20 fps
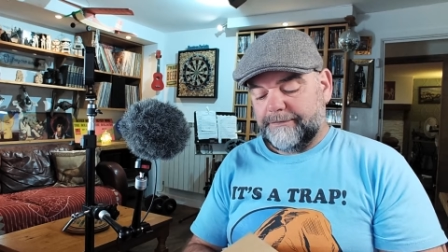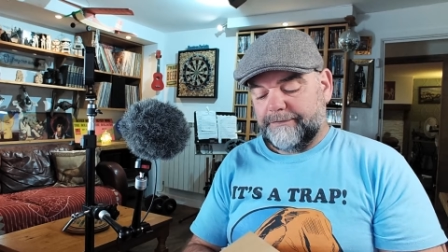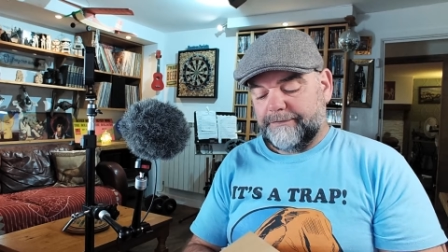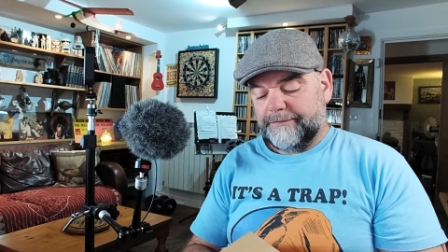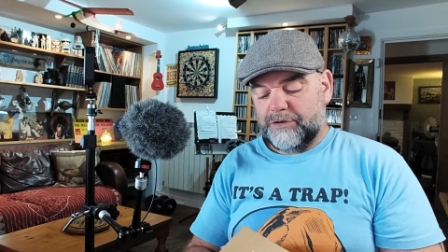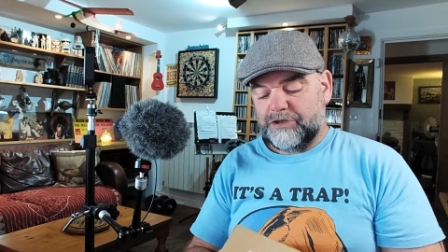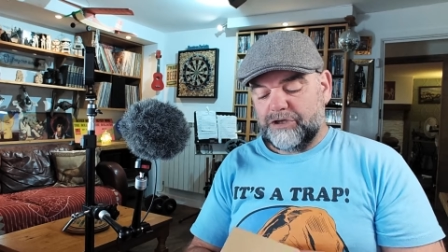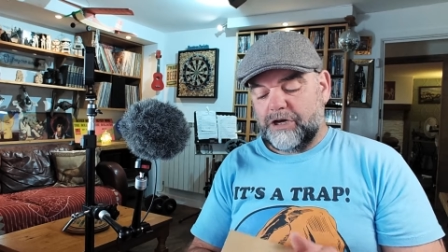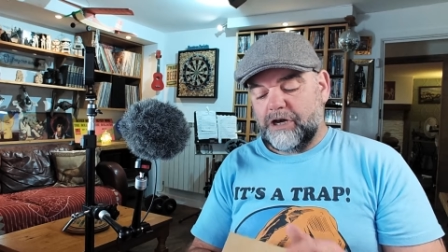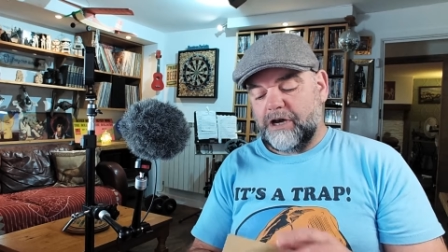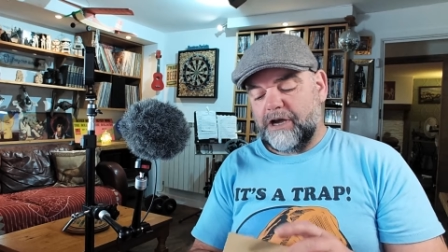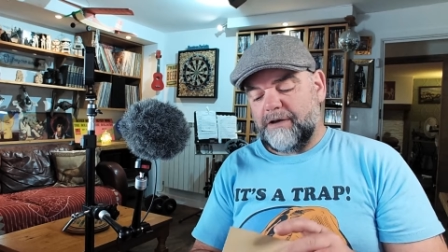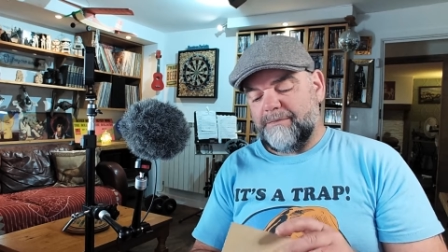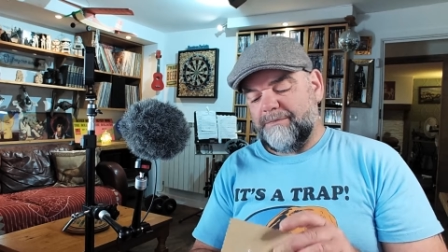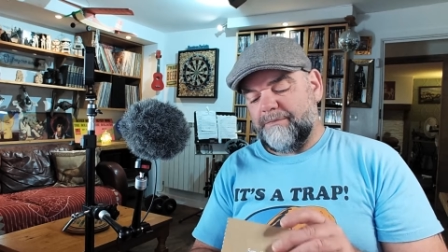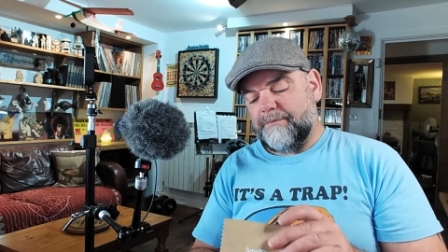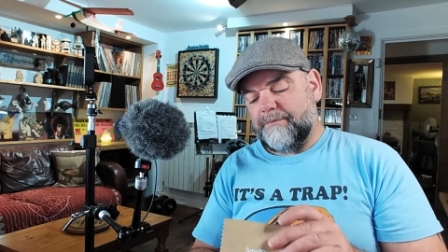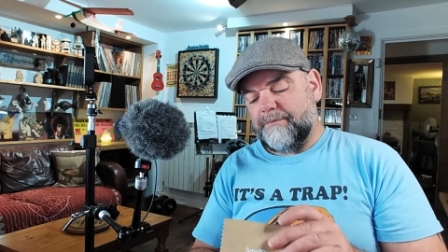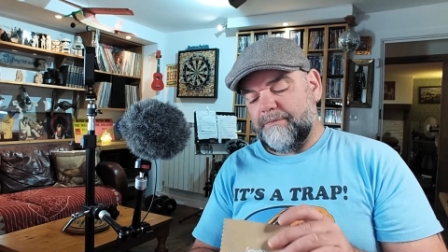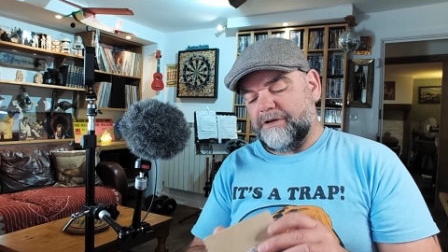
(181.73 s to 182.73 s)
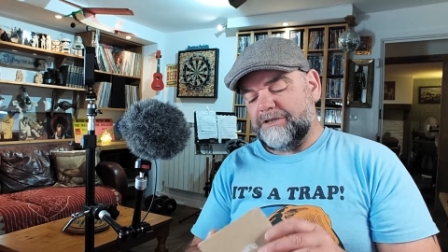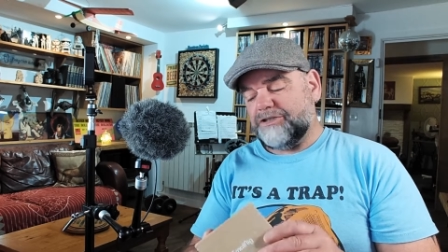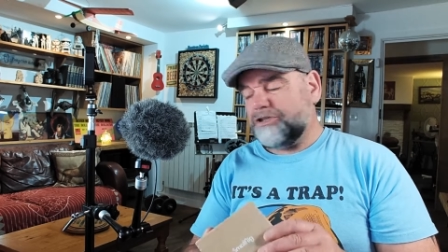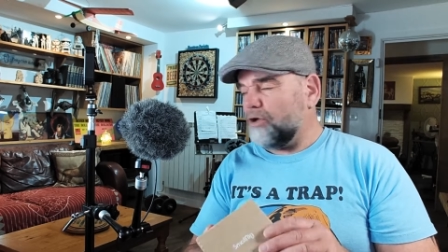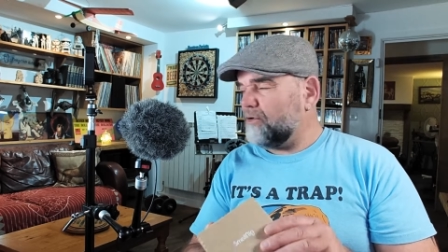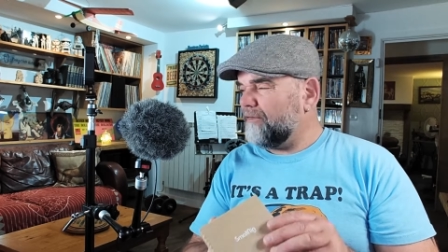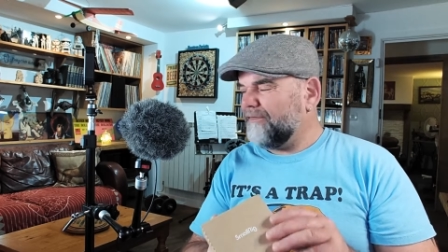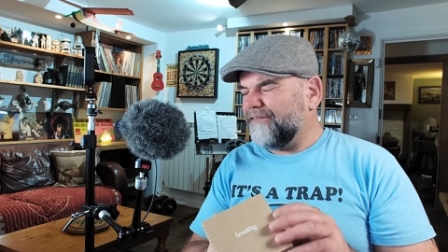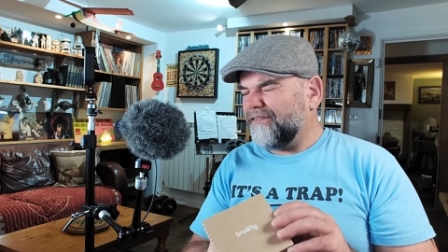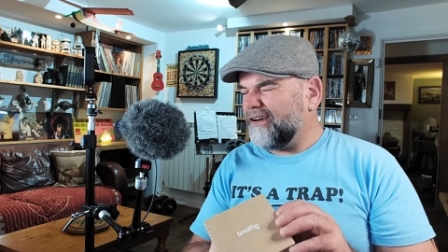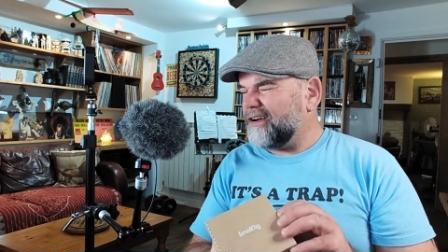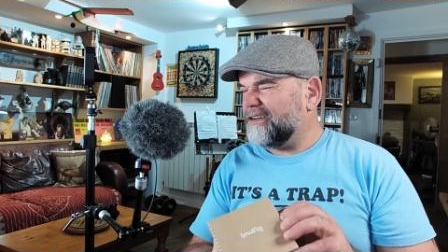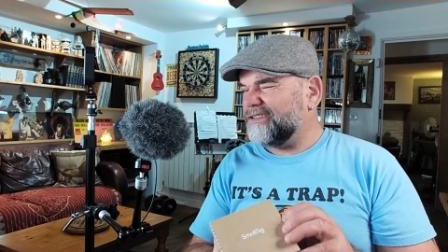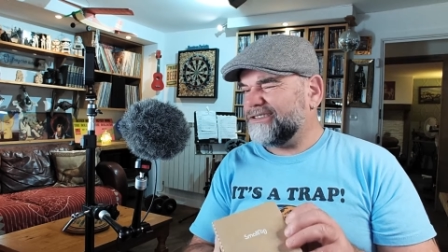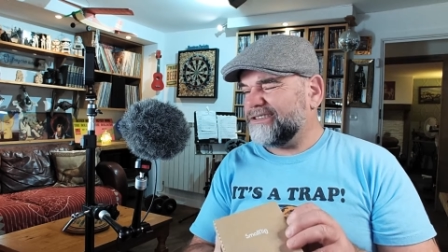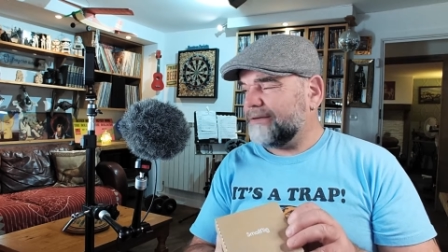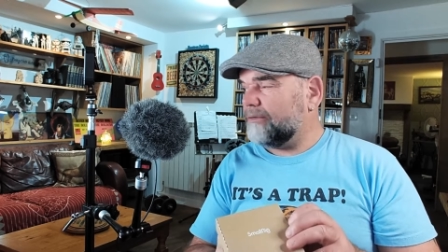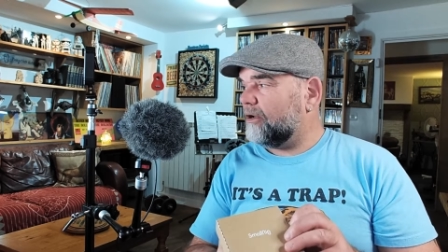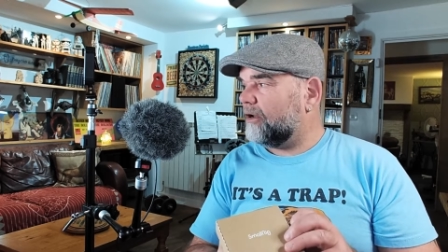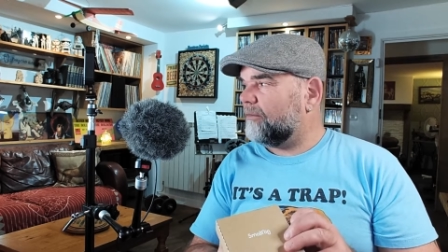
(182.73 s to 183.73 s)
for which so far I
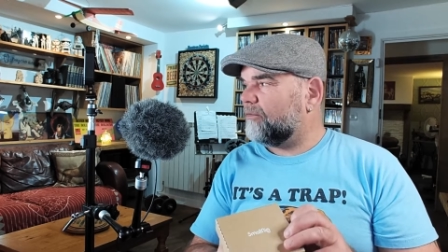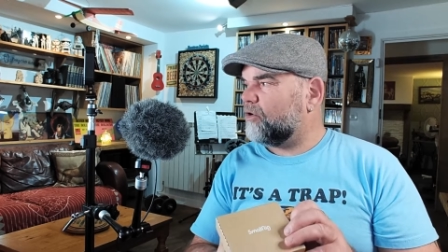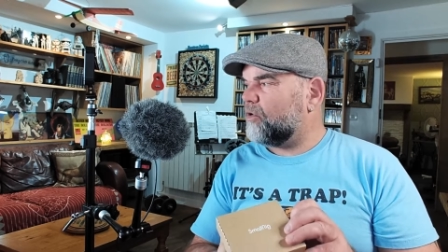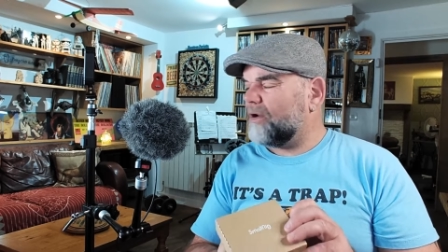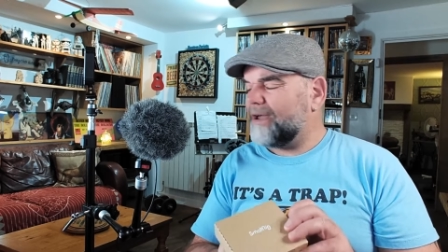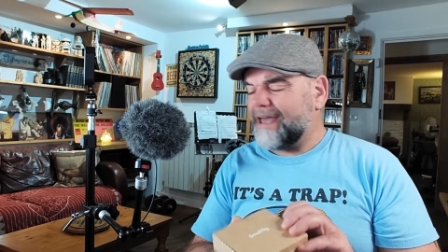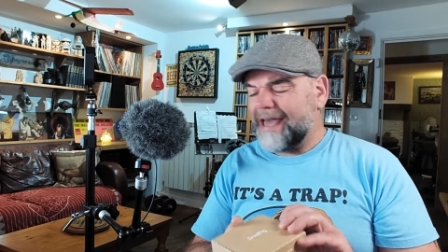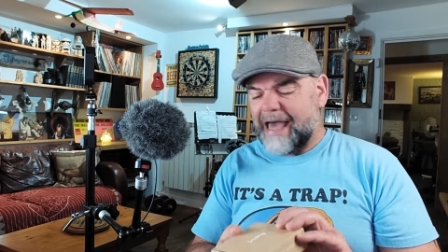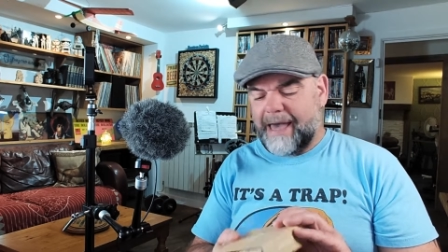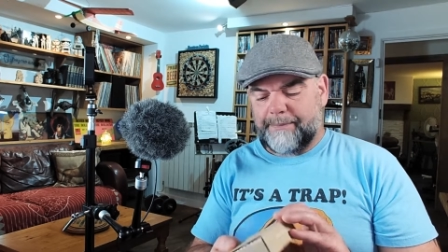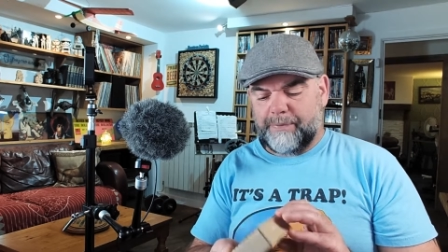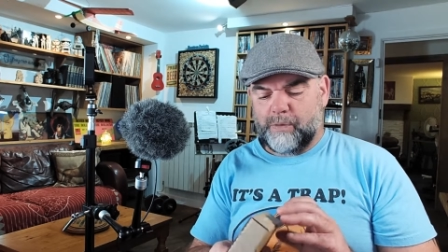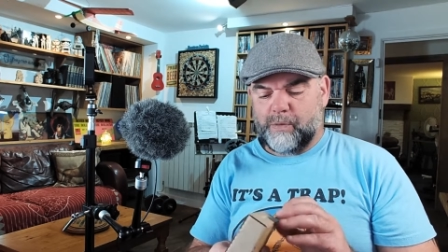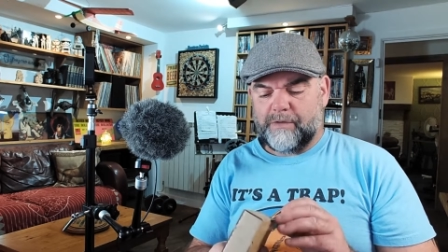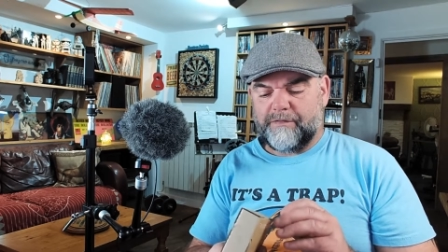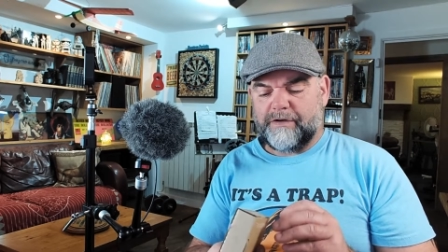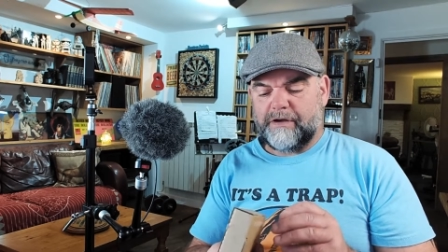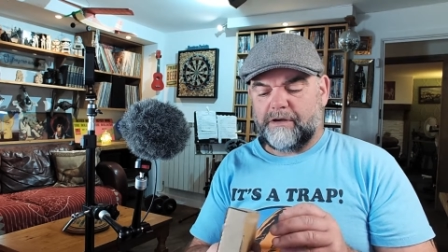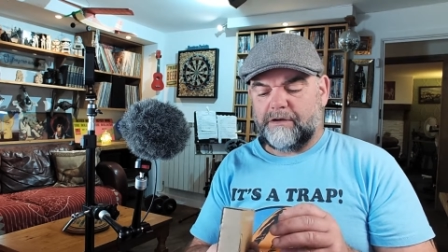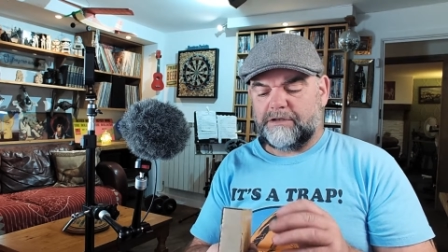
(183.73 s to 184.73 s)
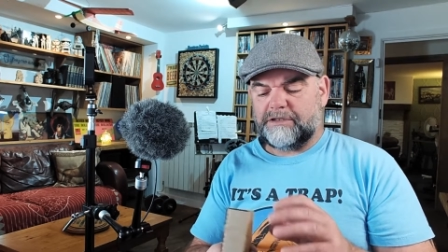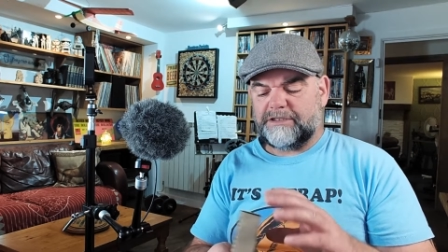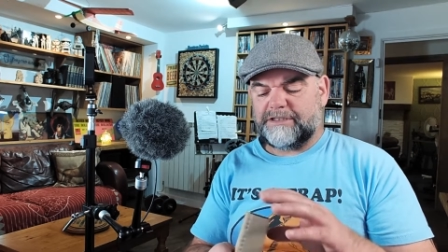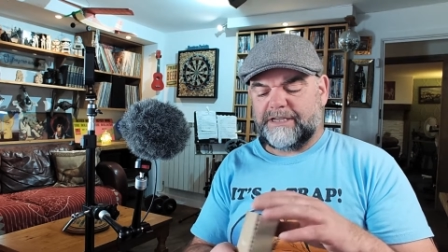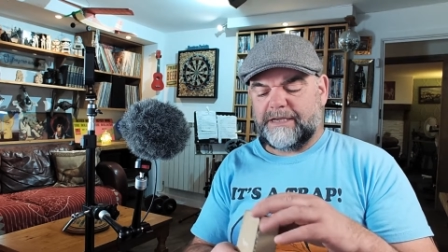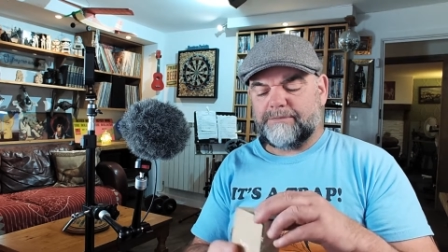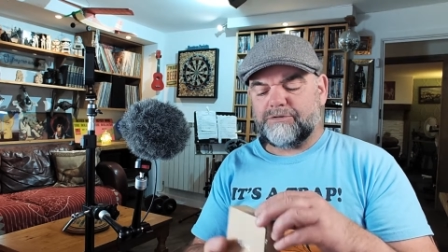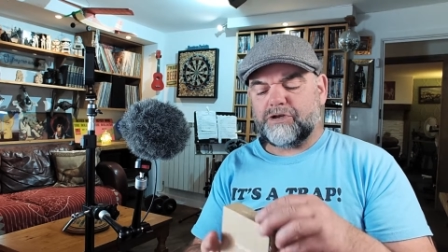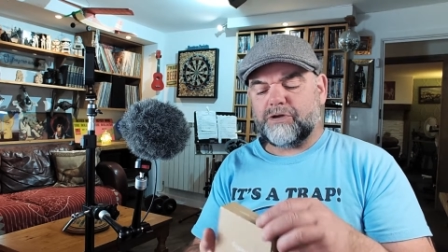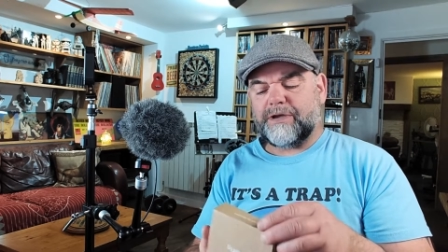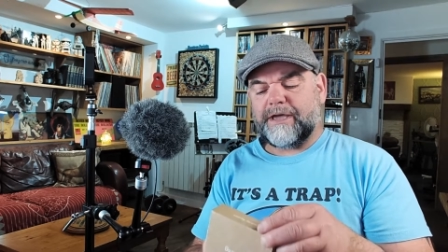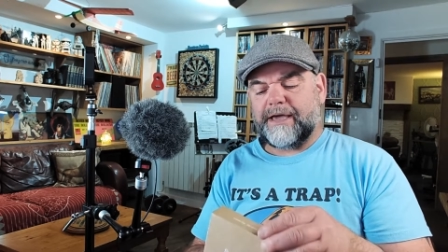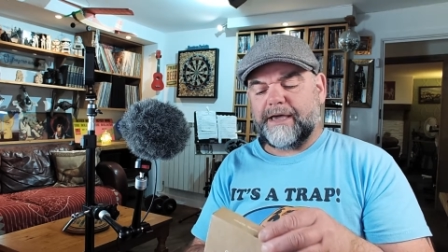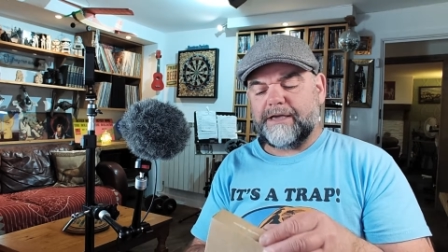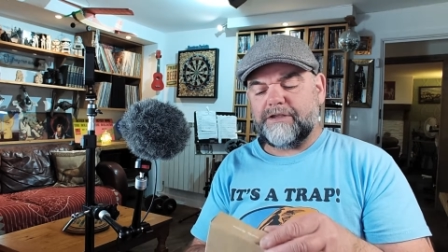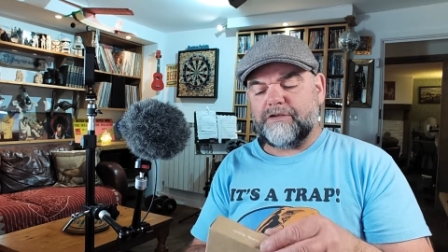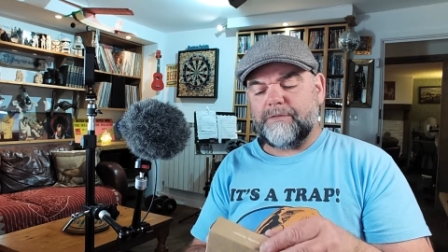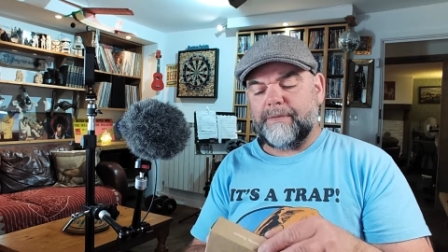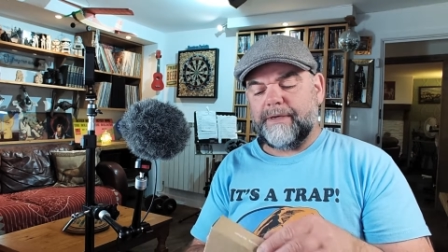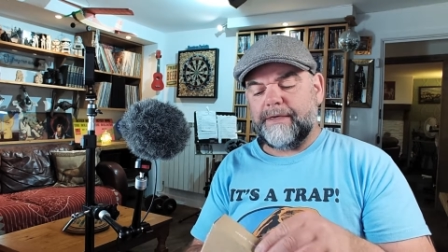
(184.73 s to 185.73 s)
think I'm quite happy with it. It seems
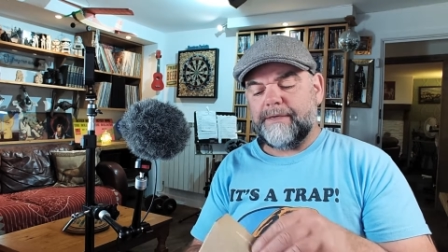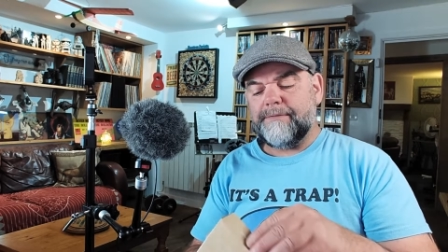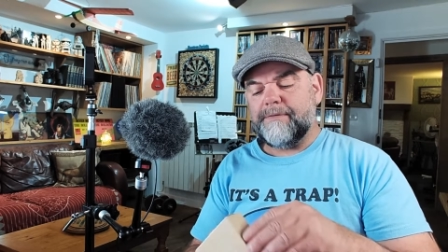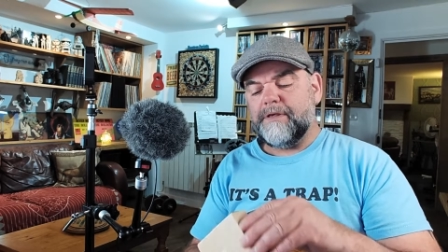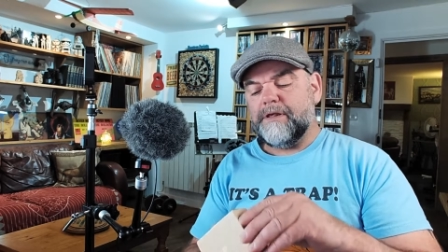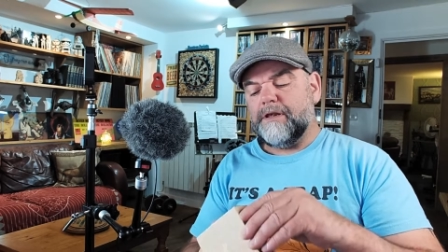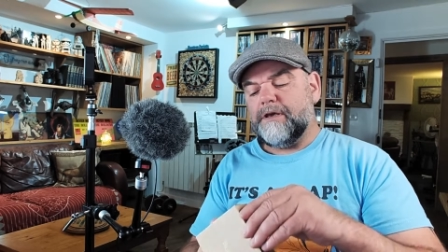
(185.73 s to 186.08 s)
okay to me.